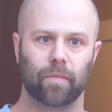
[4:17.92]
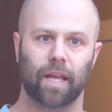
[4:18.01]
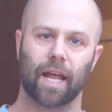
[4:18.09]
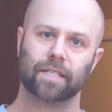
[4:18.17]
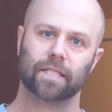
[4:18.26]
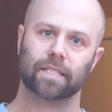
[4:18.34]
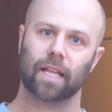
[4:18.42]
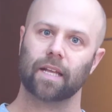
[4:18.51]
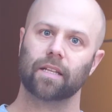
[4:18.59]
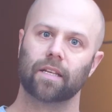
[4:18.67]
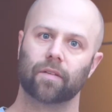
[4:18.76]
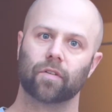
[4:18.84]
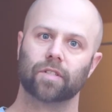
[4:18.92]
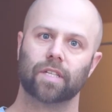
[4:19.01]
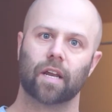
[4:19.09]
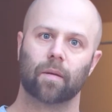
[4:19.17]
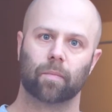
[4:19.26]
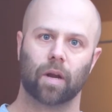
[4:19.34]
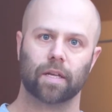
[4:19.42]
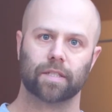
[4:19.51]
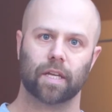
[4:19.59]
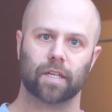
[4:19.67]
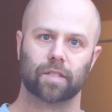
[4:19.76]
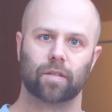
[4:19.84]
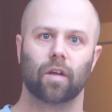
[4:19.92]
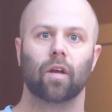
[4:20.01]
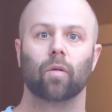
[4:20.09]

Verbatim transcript: It has a slightly different setup process,